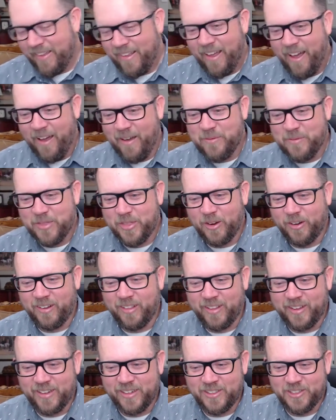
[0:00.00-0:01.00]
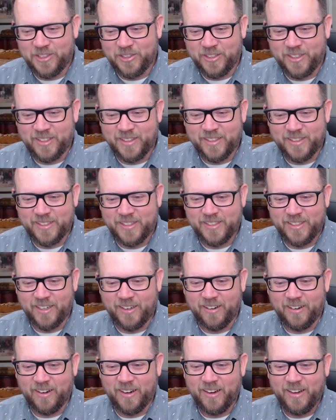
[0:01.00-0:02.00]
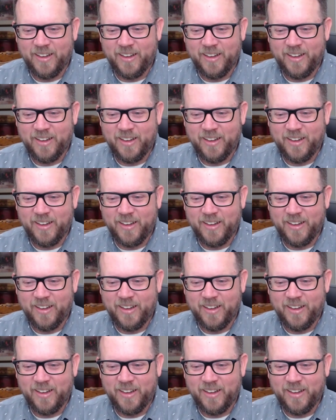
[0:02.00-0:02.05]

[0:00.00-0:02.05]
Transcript: I'm thoroughly enjoying this sticker.